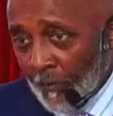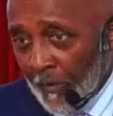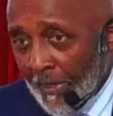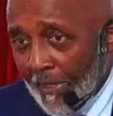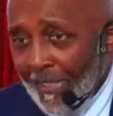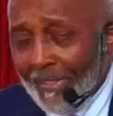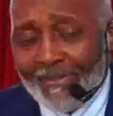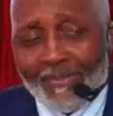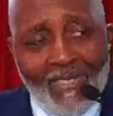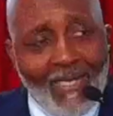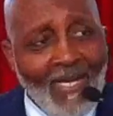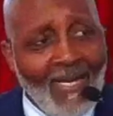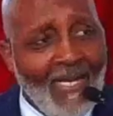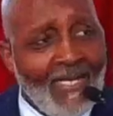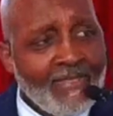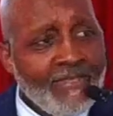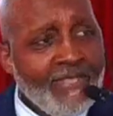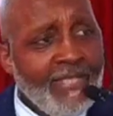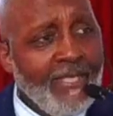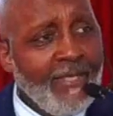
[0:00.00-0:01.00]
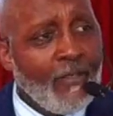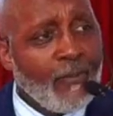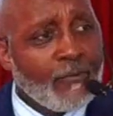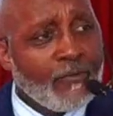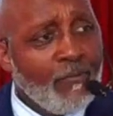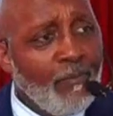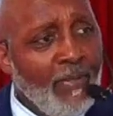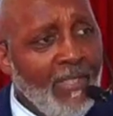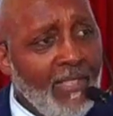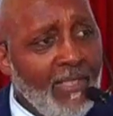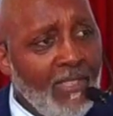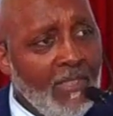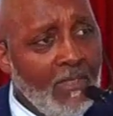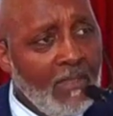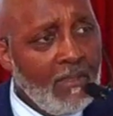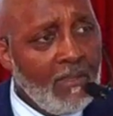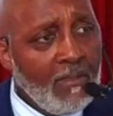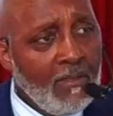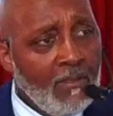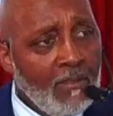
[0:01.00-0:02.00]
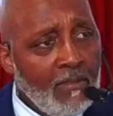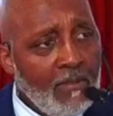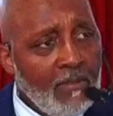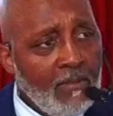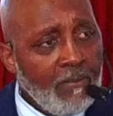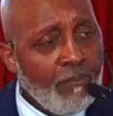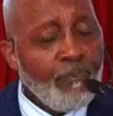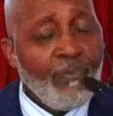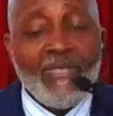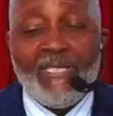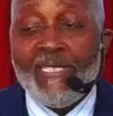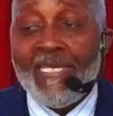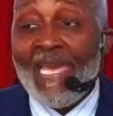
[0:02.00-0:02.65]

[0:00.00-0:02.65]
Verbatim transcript: And God tells me, be